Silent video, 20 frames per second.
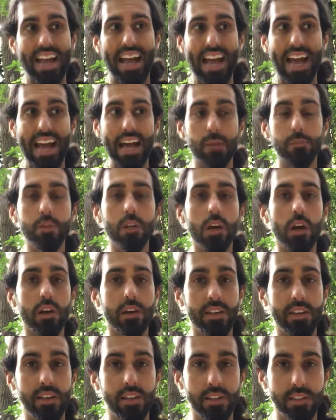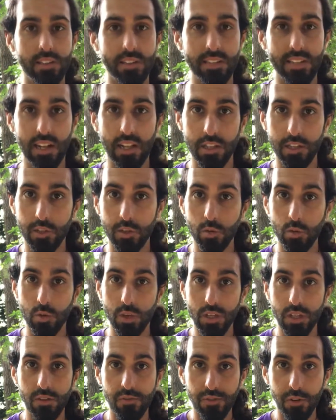I'm not here to tell you,
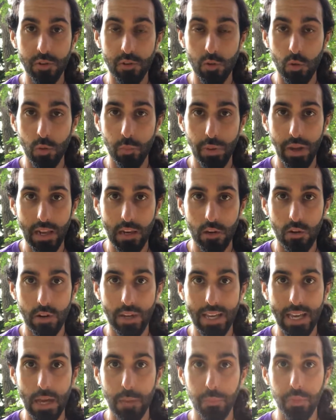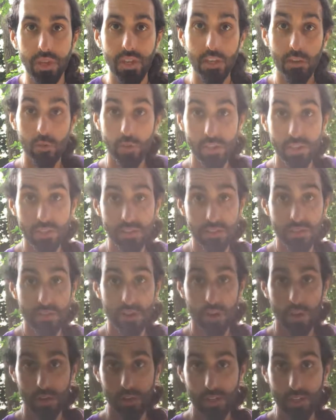if you're doing Paleo AIP, you need to
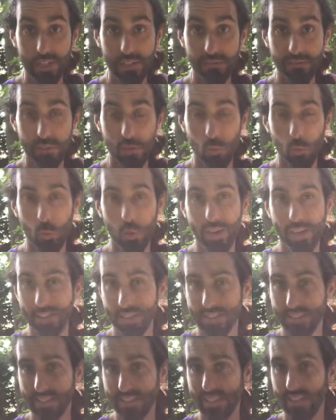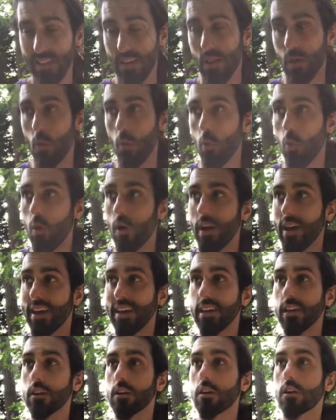start lifting weights. What I
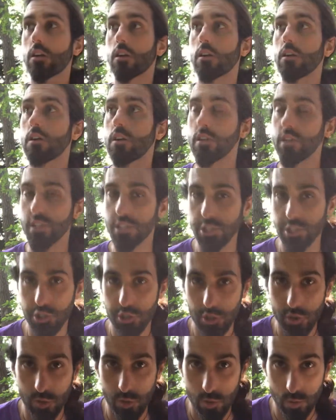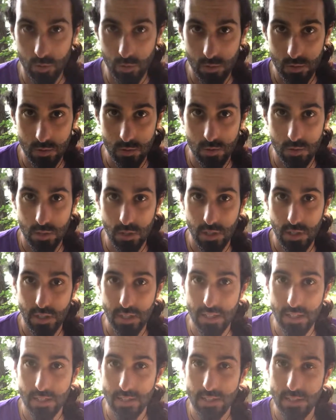encourage you
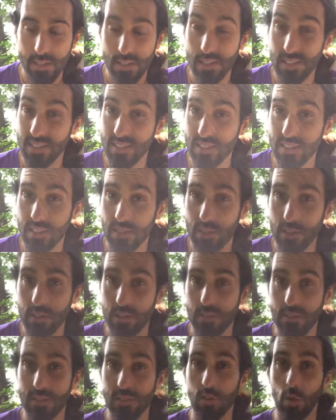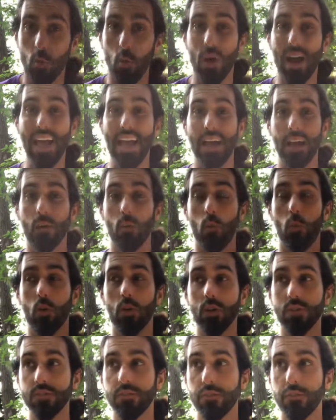to consider, so what
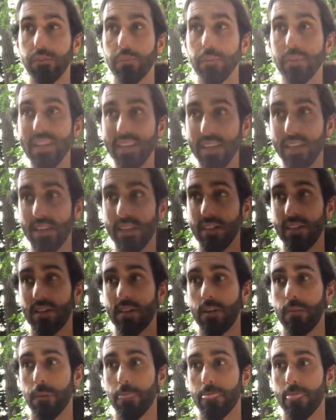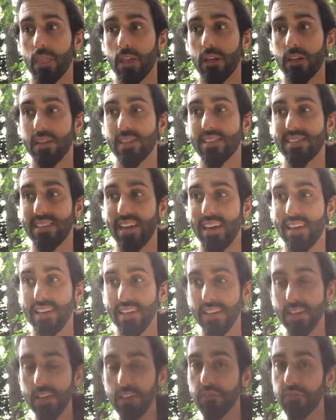works for me is that
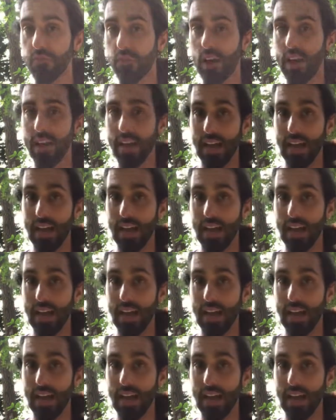if I